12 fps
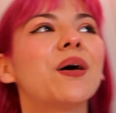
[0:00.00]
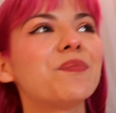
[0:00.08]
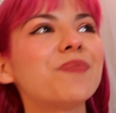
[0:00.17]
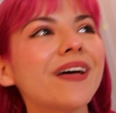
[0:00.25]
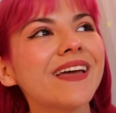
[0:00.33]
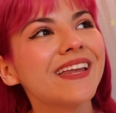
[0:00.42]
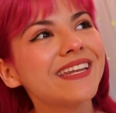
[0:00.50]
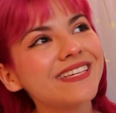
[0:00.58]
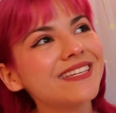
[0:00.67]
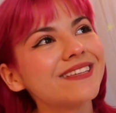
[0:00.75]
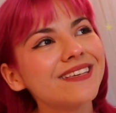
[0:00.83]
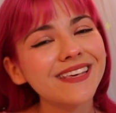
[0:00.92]

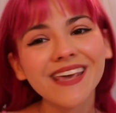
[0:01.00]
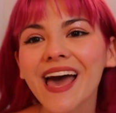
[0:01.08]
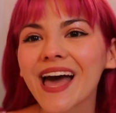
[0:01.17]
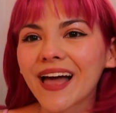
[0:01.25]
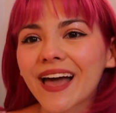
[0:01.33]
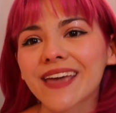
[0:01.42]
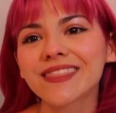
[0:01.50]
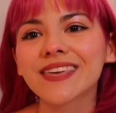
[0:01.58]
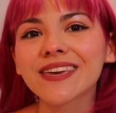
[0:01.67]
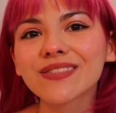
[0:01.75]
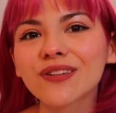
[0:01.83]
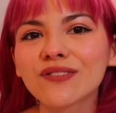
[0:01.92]
But yeah, I
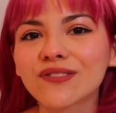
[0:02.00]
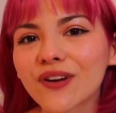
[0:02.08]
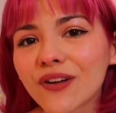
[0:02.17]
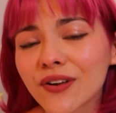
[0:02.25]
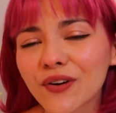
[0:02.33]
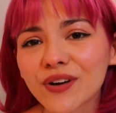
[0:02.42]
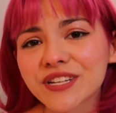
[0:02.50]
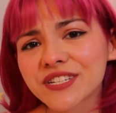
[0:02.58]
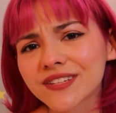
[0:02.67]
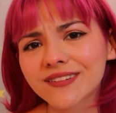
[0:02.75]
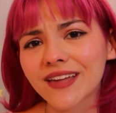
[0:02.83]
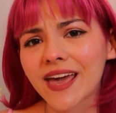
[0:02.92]
think those are all the
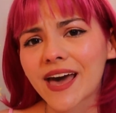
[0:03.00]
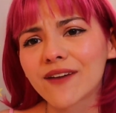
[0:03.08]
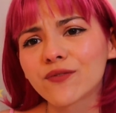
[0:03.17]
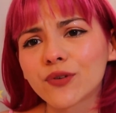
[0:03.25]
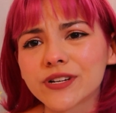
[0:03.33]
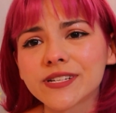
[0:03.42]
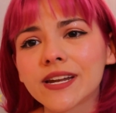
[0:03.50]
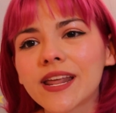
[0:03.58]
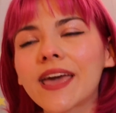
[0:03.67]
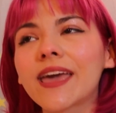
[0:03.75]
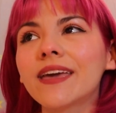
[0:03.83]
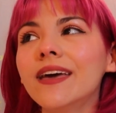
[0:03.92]
questions I have for
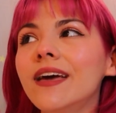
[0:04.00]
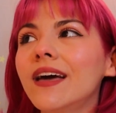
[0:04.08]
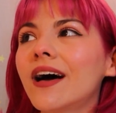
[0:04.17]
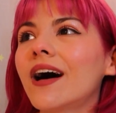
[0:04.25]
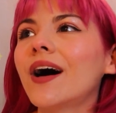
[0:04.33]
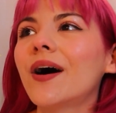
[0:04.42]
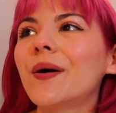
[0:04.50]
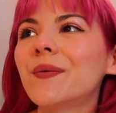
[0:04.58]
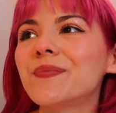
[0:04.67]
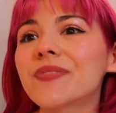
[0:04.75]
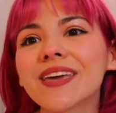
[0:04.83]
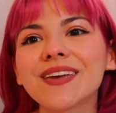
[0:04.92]
today.
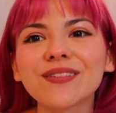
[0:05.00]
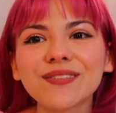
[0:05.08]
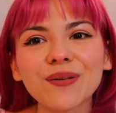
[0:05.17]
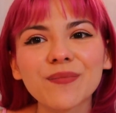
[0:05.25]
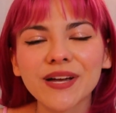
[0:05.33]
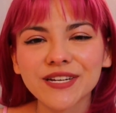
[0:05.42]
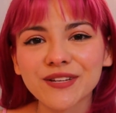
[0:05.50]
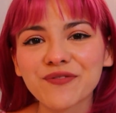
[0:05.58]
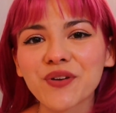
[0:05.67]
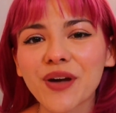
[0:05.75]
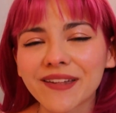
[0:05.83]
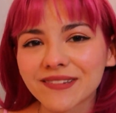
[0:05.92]
Thank you so much if
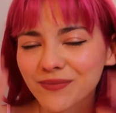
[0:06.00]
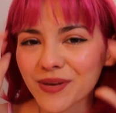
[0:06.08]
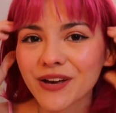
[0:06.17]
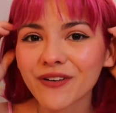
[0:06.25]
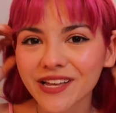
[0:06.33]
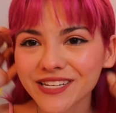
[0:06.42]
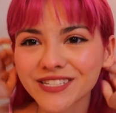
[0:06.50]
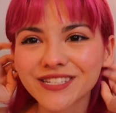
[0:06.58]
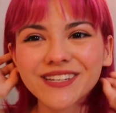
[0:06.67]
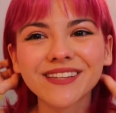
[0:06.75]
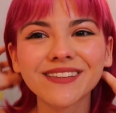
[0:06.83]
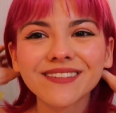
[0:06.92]
you asked me
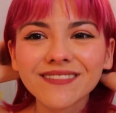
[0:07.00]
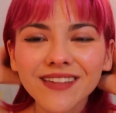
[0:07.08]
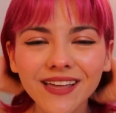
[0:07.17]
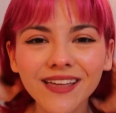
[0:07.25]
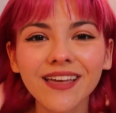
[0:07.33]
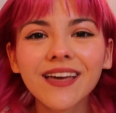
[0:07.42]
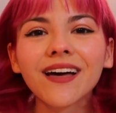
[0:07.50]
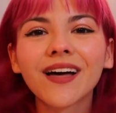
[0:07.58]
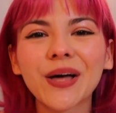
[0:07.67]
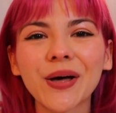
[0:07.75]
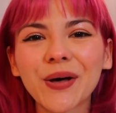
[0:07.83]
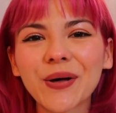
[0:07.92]
questions.
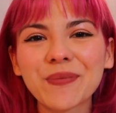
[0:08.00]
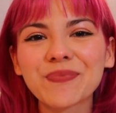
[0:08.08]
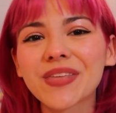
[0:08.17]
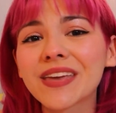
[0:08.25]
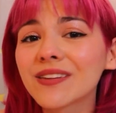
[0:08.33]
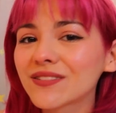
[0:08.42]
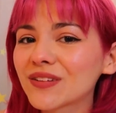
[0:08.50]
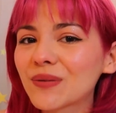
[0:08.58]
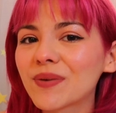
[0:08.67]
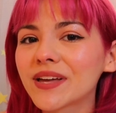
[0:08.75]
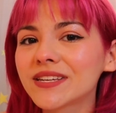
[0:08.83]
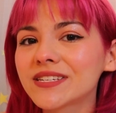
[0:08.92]
Thank you so
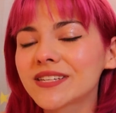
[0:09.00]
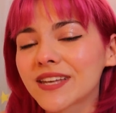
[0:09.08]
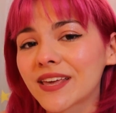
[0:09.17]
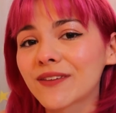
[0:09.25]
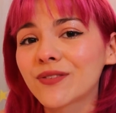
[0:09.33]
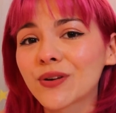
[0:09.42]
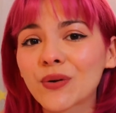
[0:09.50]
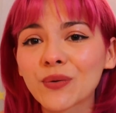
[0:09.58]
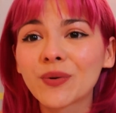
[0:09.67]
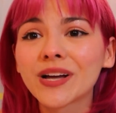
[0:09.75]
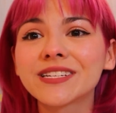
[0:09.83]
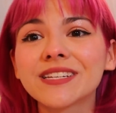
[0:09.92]
much if you're
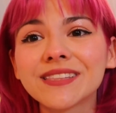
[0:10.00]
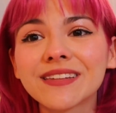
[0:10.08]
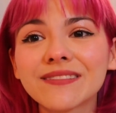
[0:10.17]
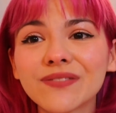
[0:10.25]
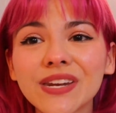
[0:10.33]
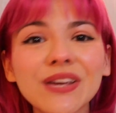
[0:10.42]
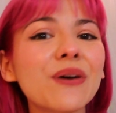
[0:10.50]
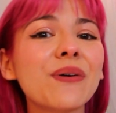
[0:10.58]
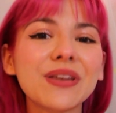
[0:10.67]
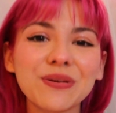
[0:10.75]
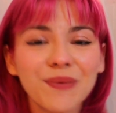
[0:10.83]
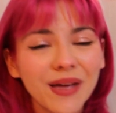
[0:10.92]
watching this video
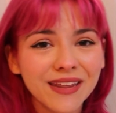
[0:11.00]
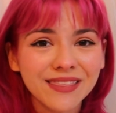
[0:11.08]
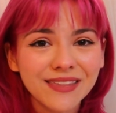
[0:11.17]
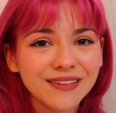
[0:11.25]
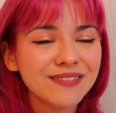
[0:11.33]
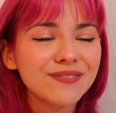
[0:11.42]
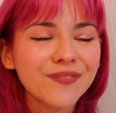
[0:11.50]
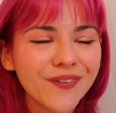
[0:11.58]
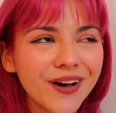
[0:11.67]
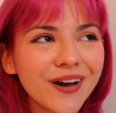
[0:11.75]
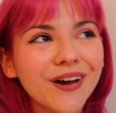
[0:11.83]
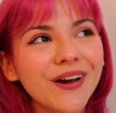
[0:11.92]
and you made it this
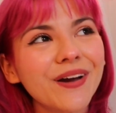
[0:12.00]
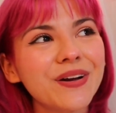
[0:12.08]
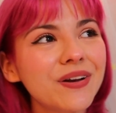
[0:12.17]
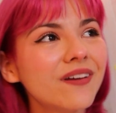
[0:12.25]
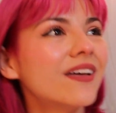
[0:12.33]
far.